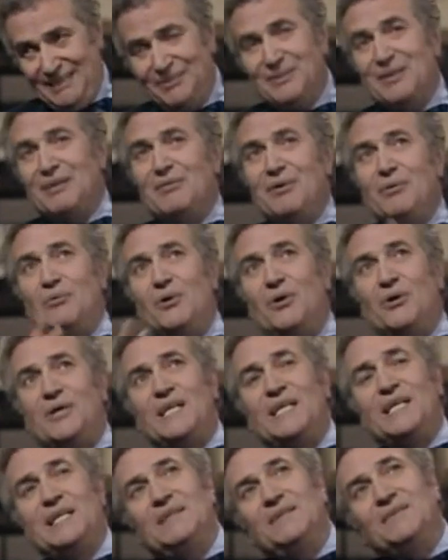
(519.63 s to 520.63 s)
If you're ever
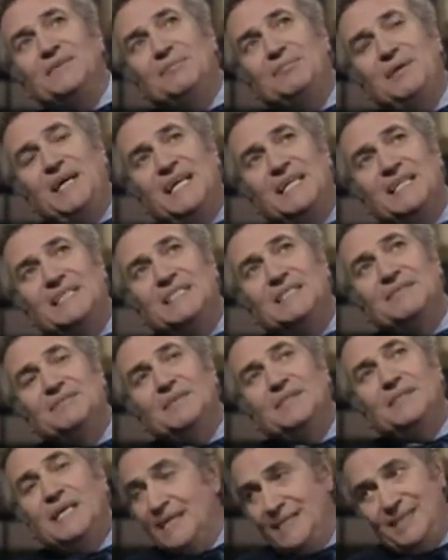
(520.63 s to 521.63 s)
walking along the banks of
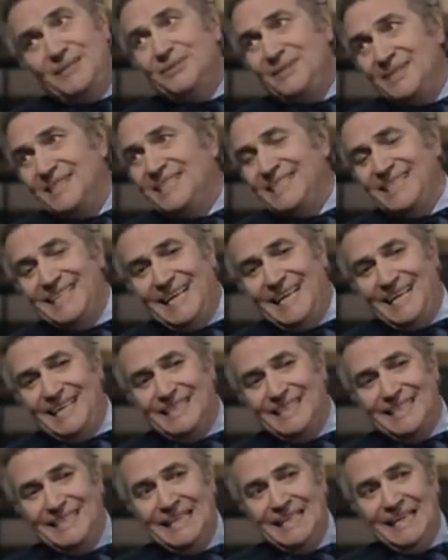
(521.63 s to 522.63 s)
the Grand Union
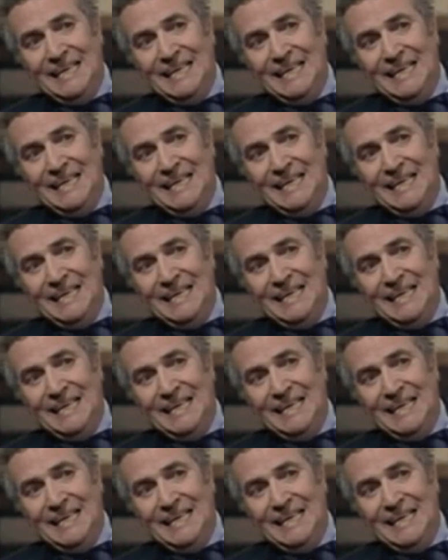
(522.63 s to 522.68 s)
Canal